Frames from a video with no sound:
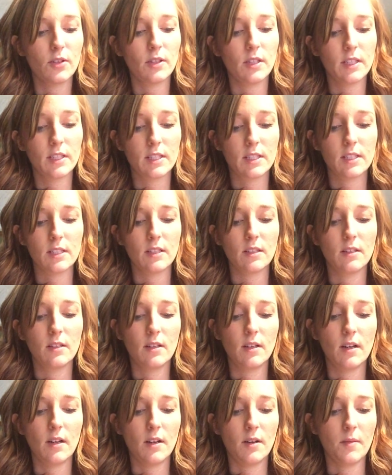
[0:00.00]
listed
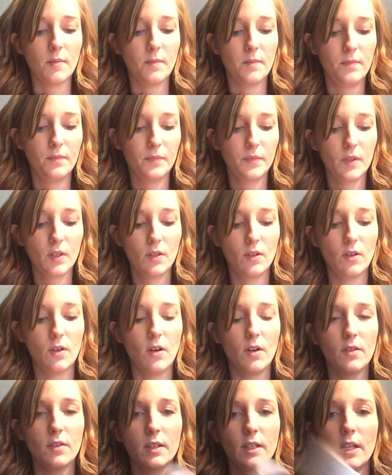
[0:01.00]

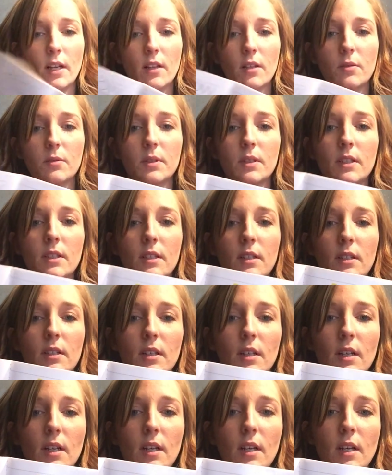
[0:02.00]
on the yellow one.
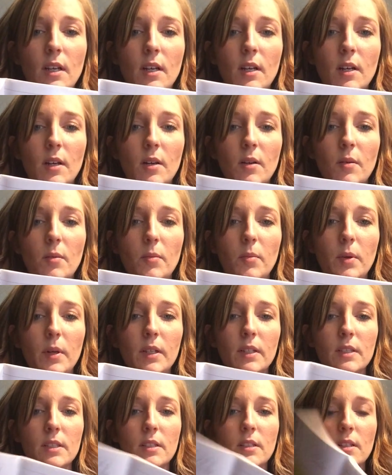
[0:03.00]

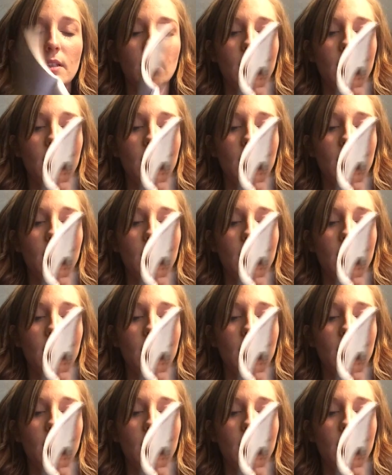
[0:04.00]
But